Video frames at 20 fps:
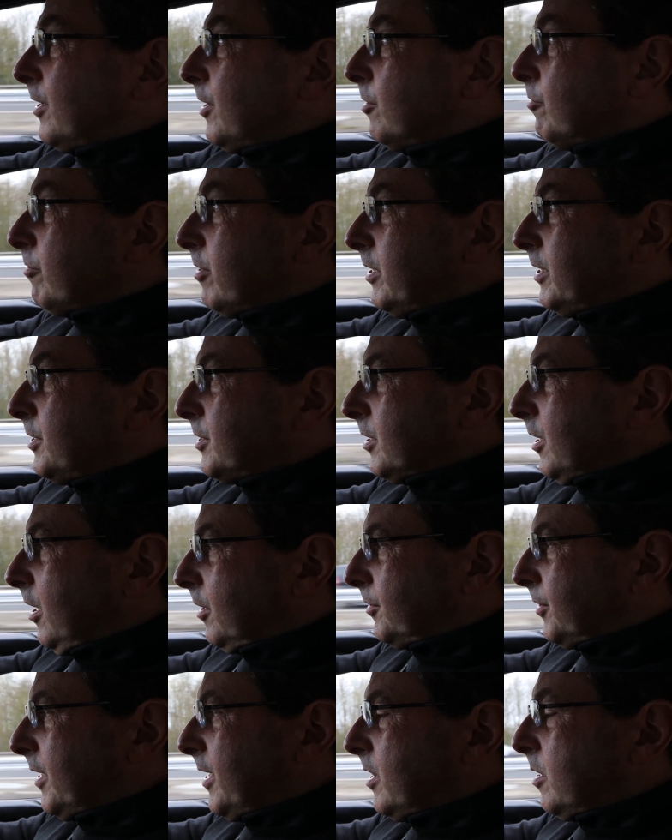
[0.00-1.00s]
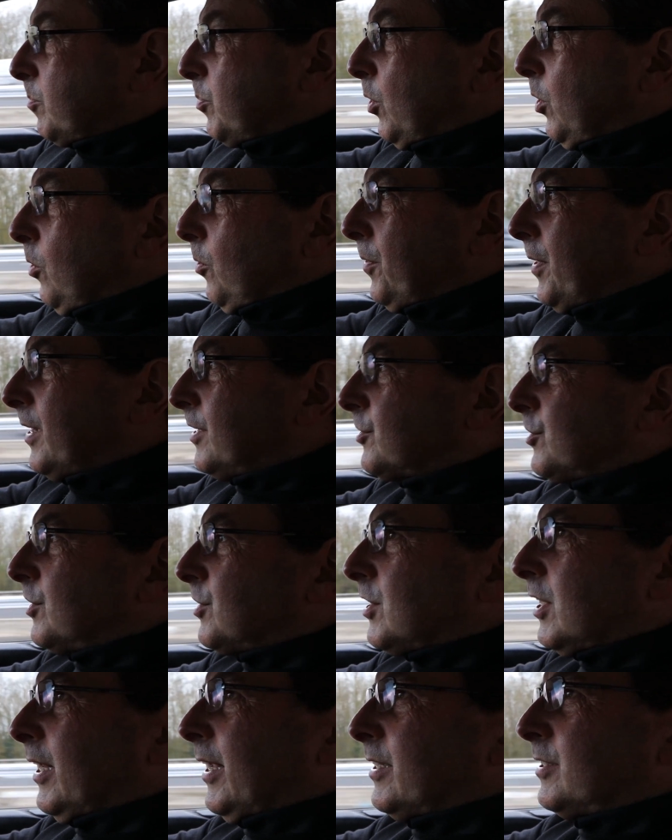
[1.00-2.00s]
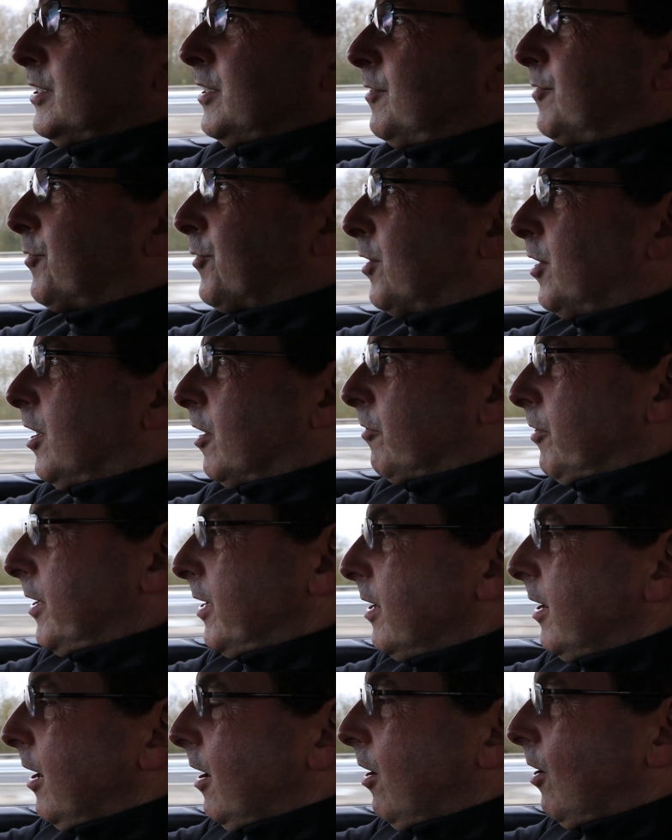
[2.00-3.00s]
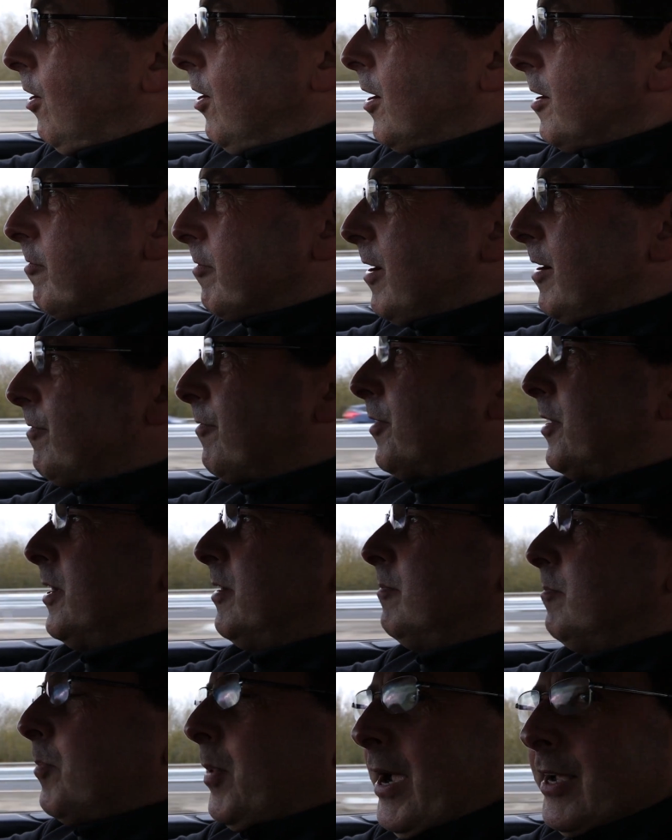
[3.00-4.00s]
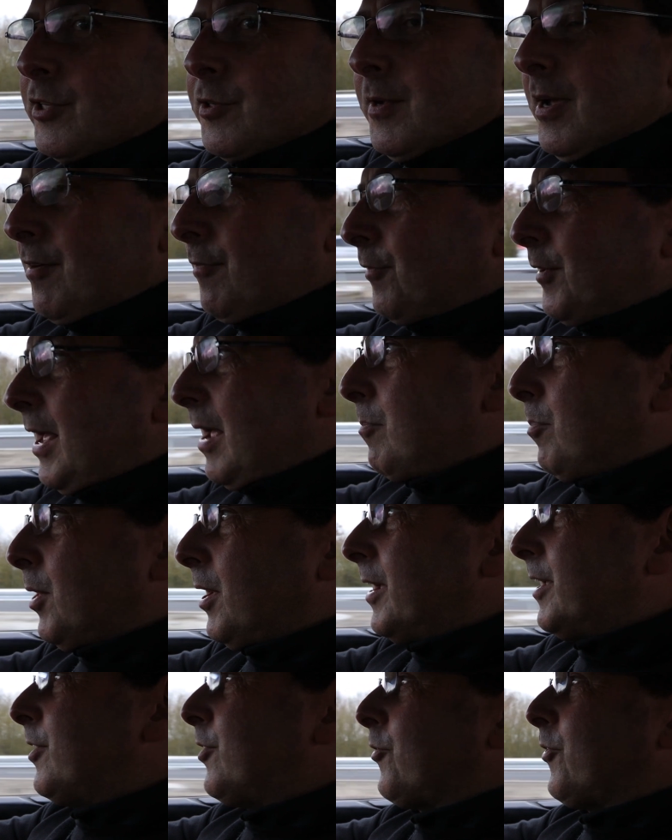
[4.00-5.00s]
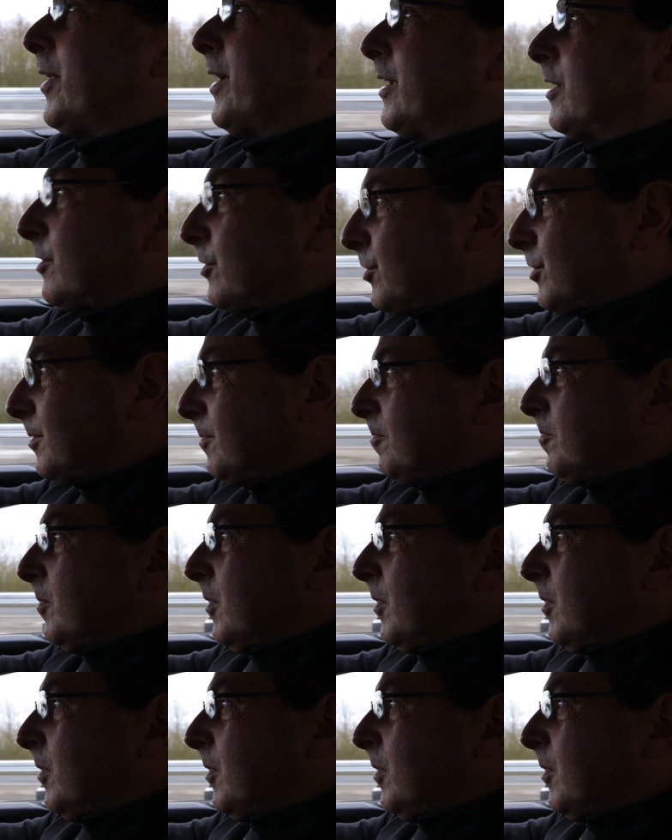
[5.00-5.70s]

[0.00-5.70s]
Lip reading: you really start to get the pull, and that's just classic Ferrari. High revving, back to our flat plane cranks,